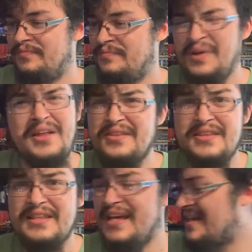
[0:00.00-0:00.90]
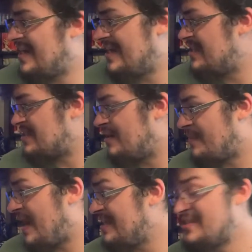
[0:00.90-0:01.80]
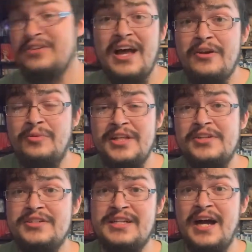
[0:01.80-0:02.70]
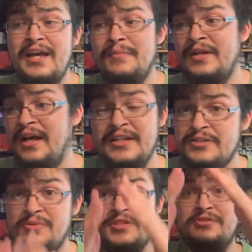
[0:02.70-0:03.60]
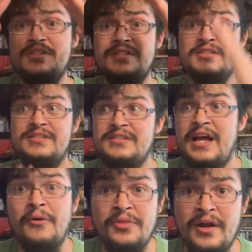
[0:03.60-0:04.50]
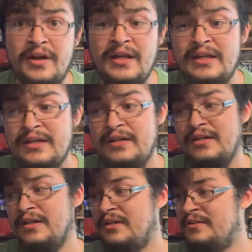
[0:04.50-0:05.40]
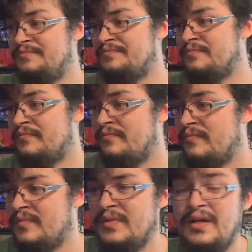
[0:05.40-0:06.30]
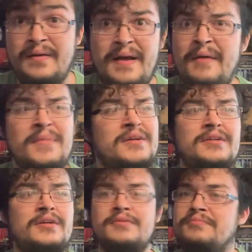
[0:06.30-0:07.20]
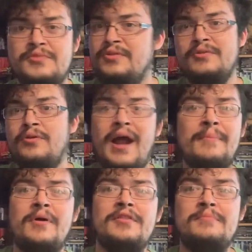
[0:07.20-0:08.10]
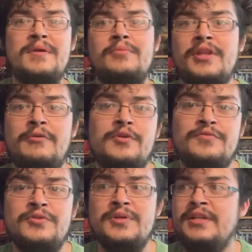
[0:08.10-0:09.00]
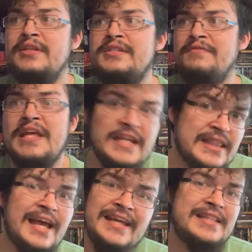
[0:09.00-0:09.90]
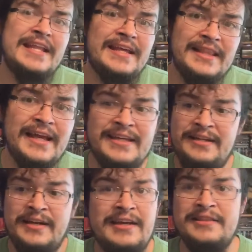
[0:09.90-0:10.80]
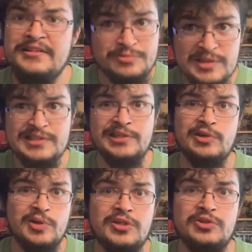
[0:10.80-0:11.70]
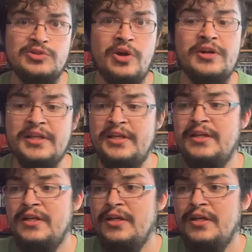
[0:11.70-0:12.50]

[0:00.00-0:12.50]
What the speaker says: But other than that, guys, I still had a really good time, and I just want to stress this out there. I'm not gonna crap on the people that reviewed it. Listen, if they didn't like it, they didn't like it. Again, this wasn't a critical darling.